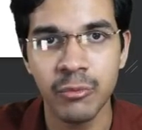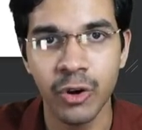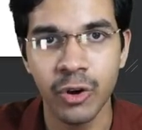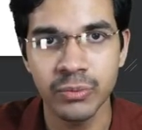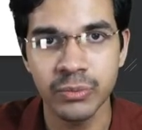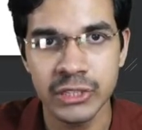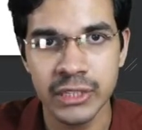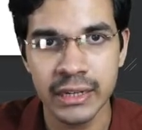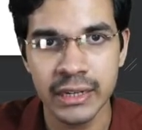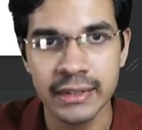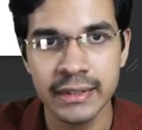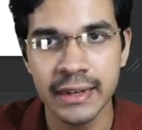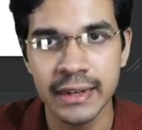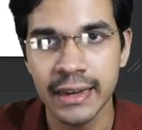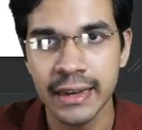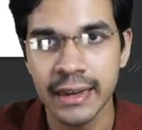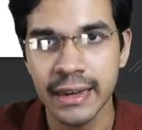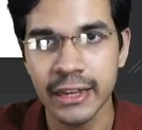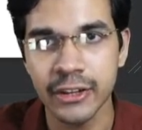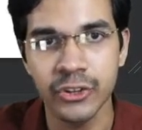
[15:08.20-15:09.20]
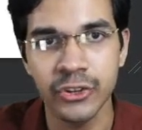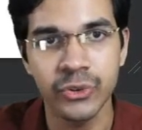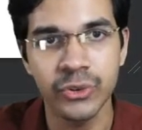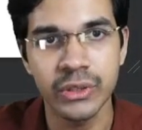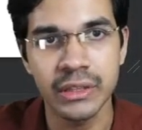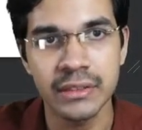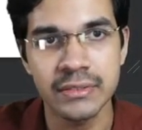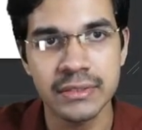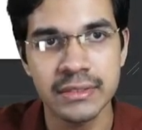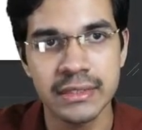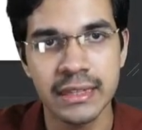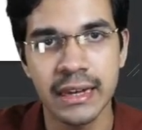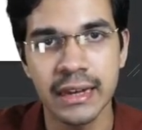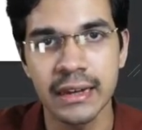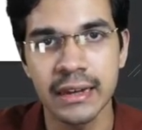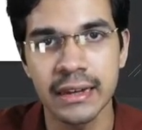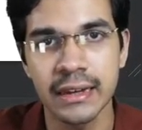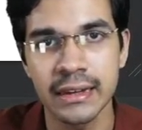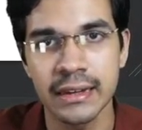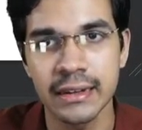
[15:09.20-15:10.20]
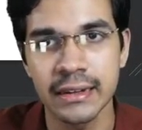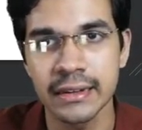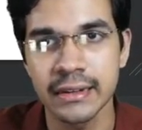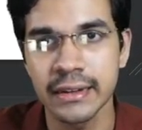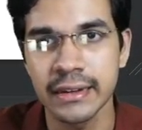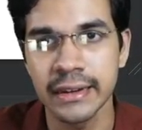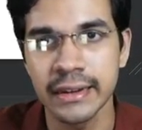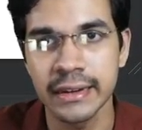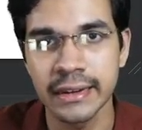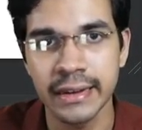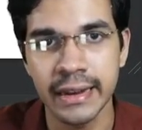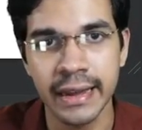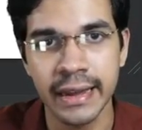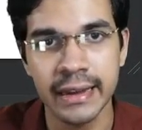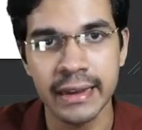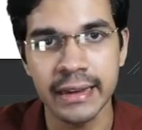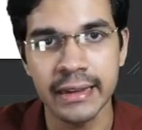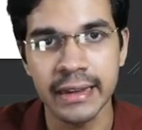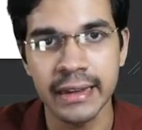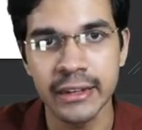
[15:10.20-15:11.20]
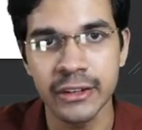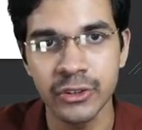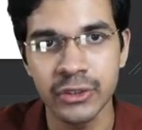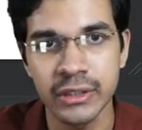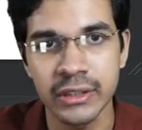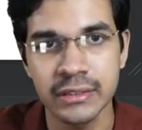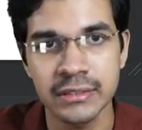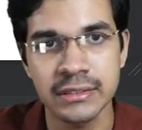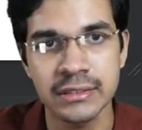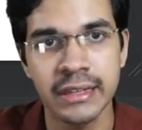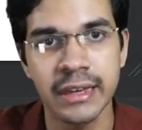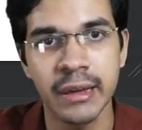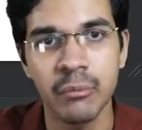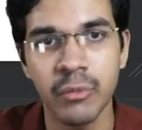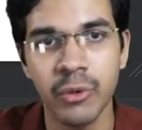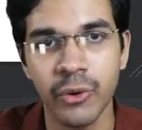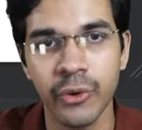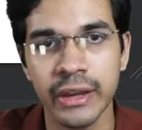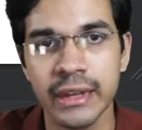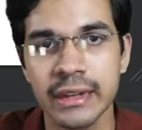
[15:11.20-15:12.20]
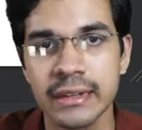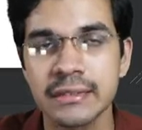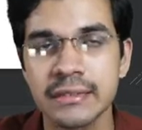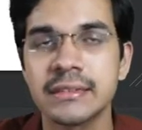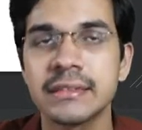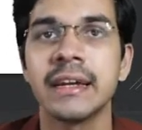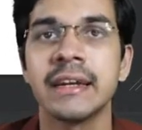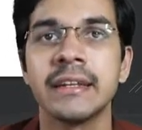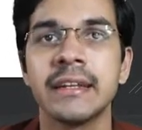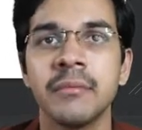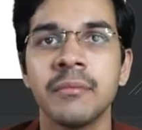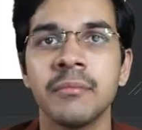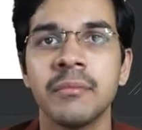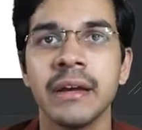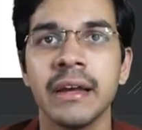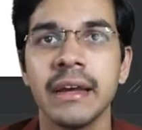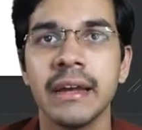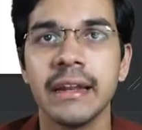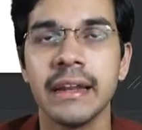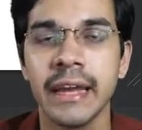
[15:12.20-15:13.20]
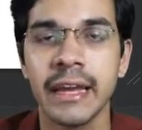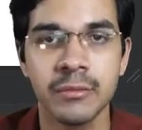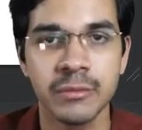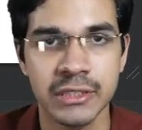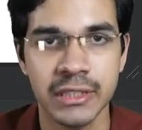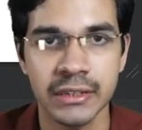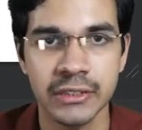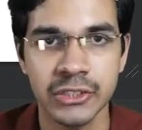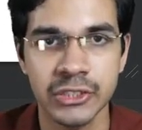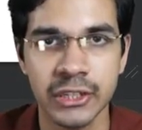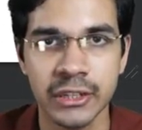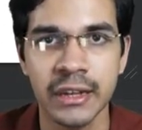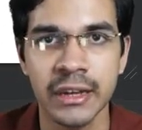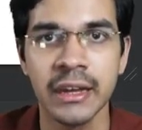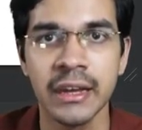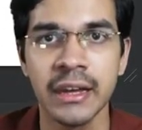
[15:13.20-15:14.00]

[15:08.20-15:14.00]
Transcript: object into this into this employee list item name section.